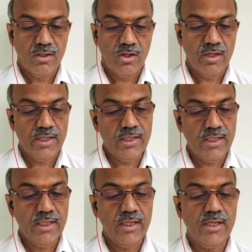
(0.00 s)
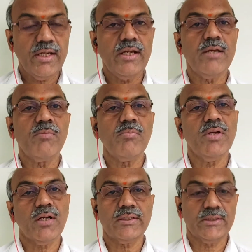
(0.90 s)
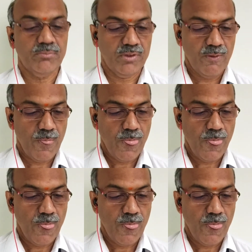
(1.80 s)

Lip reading: or any legal entity may be a customer.